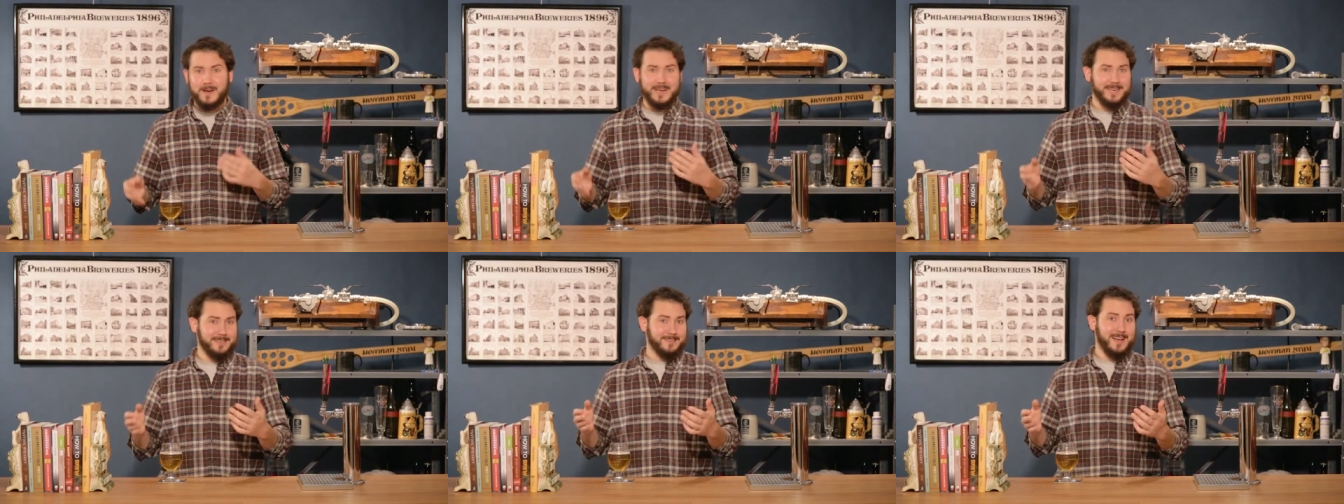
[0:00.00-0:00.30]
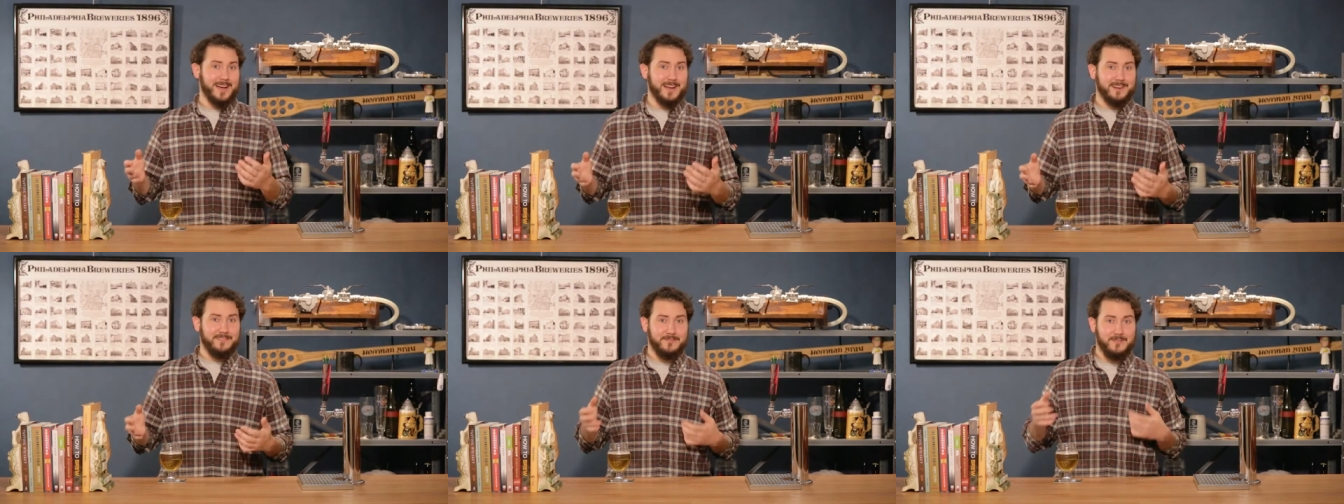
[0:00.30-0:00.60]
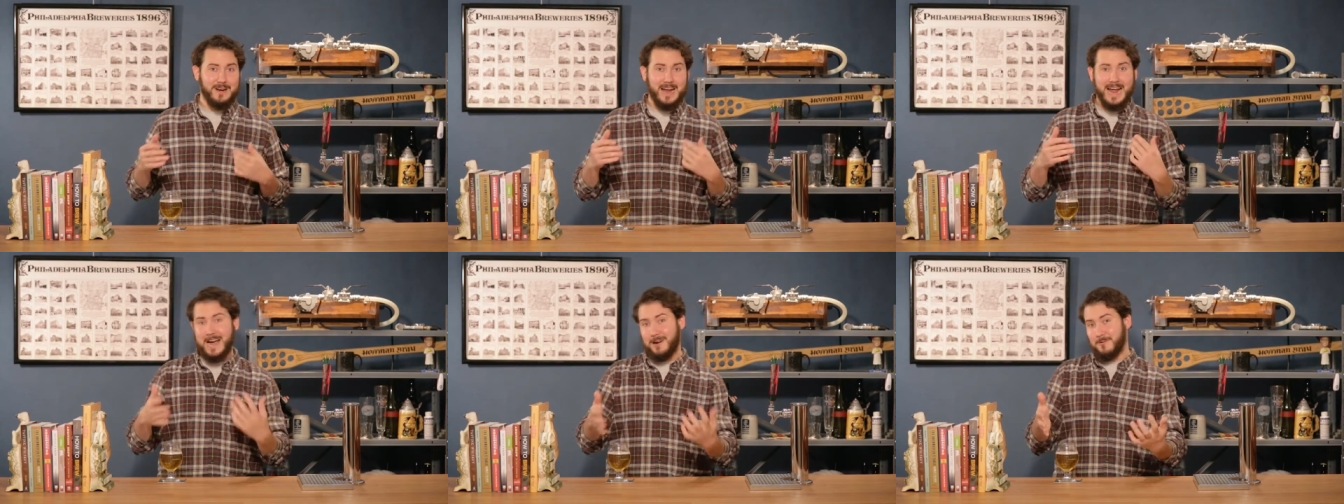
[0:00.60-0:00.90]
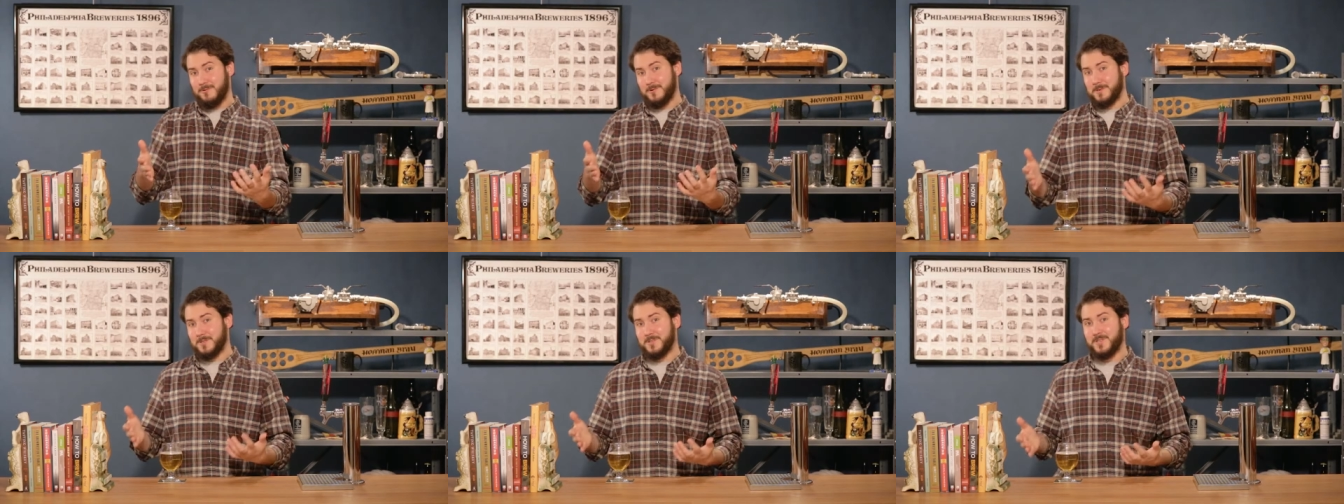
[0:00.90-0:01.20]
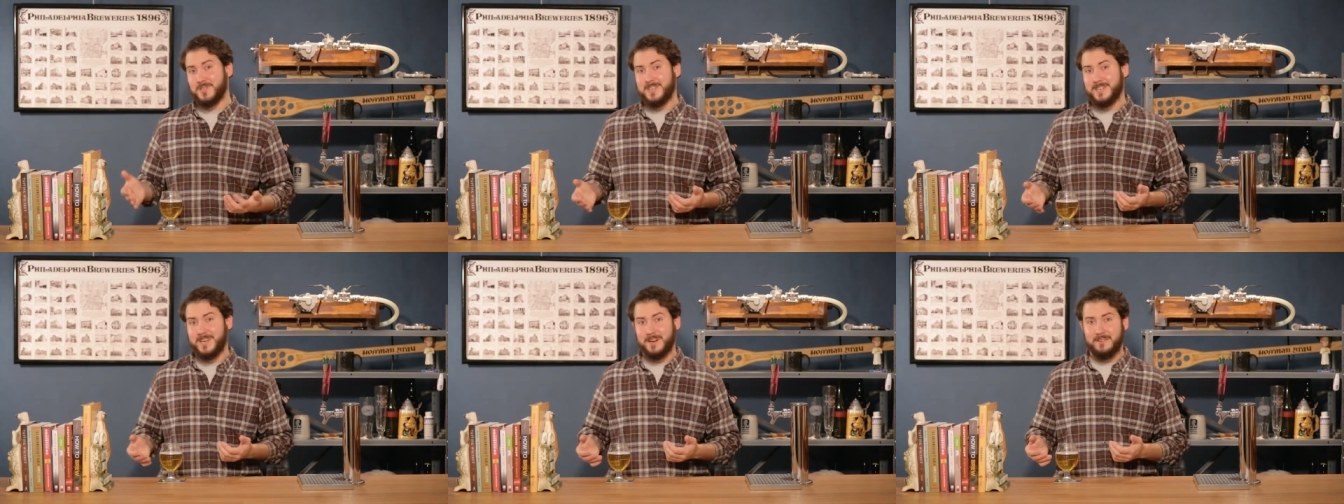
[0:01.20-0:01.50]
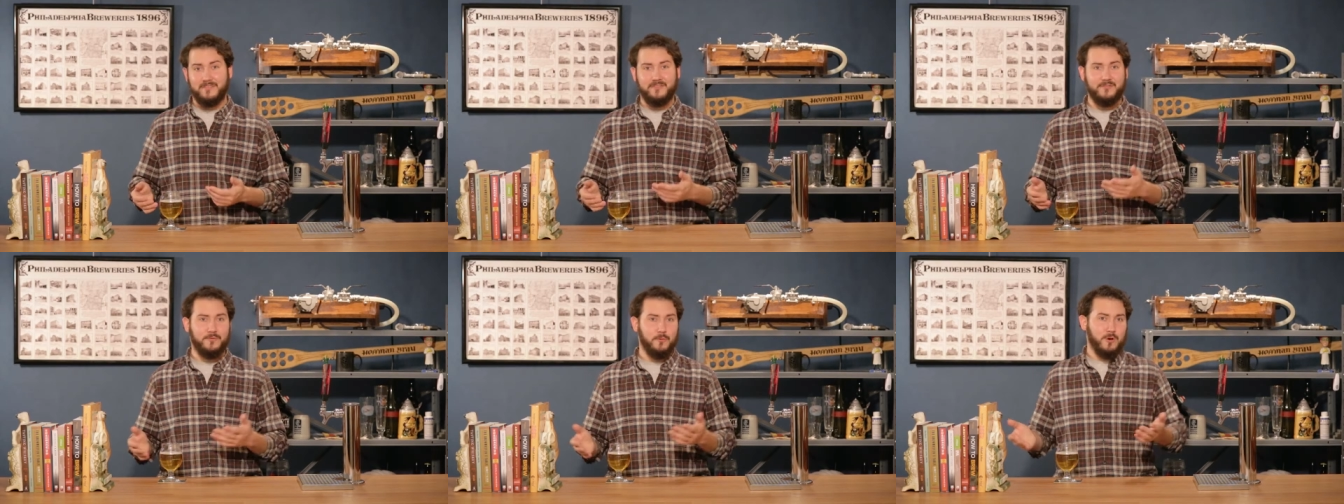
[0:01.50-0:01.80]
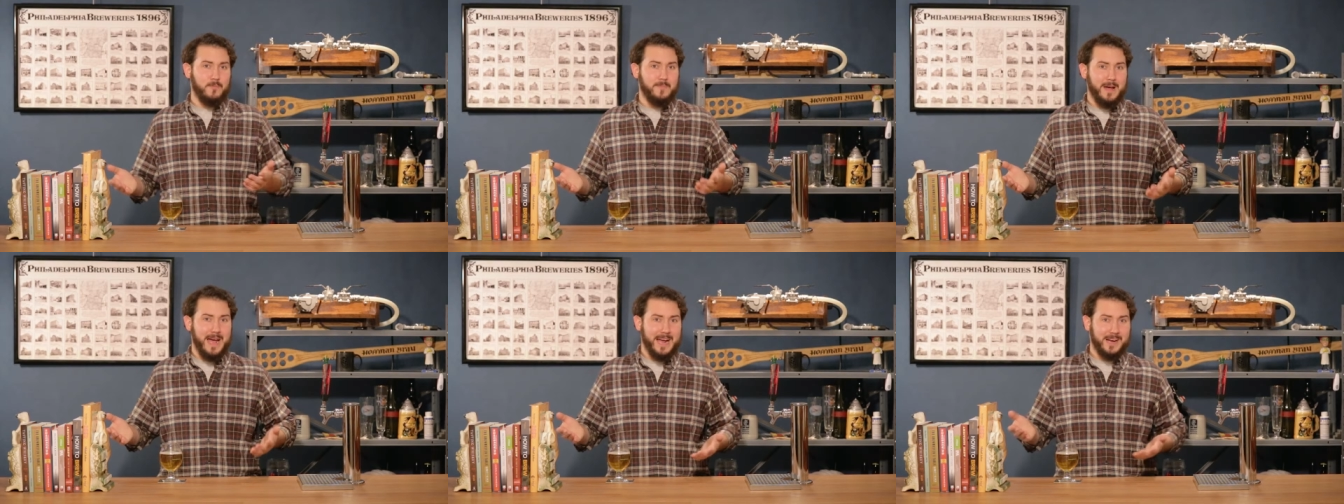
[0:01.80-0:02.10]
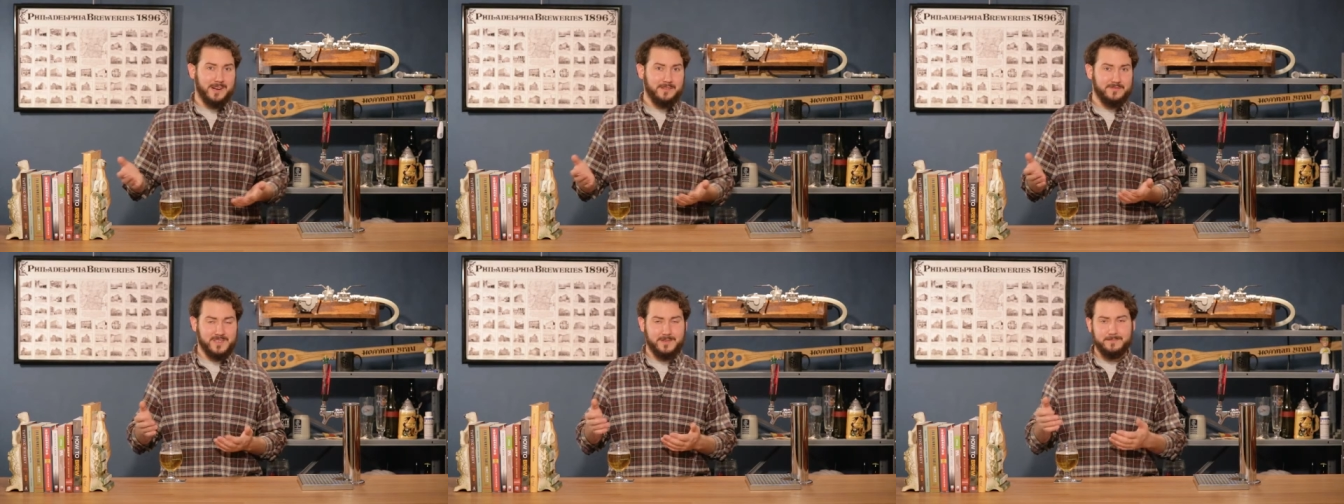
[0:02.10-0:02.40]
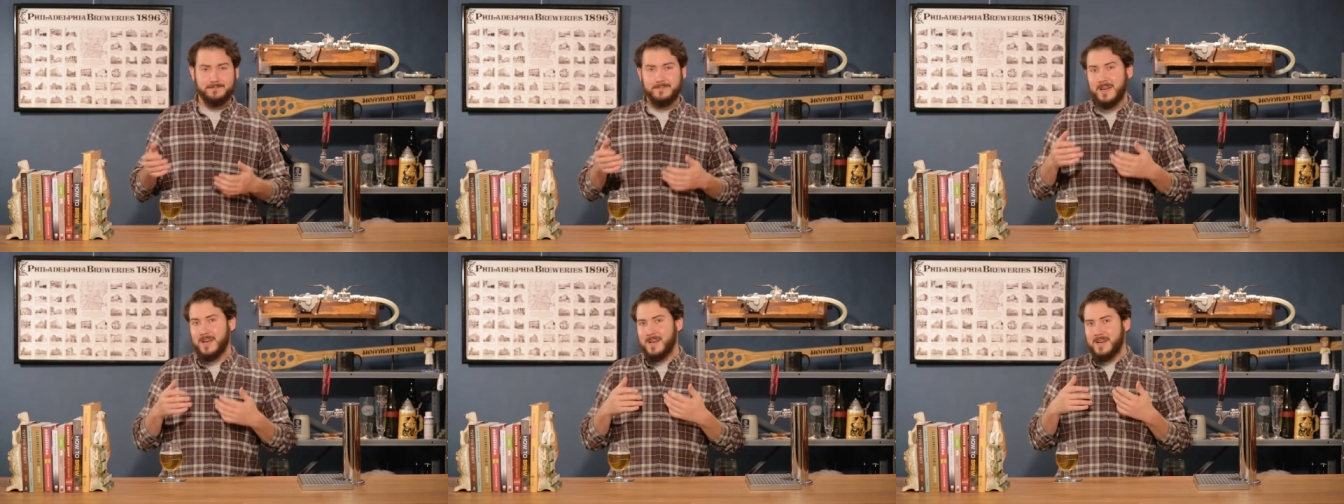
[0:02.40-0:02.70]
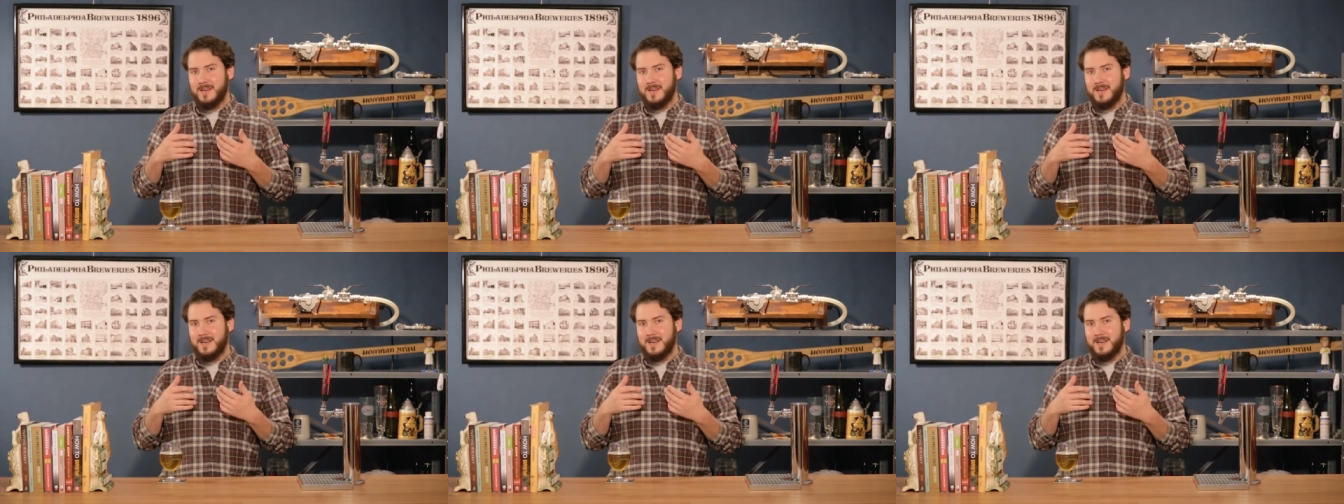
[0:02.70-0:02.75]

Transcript: wait in line for hours just to get a four pack of some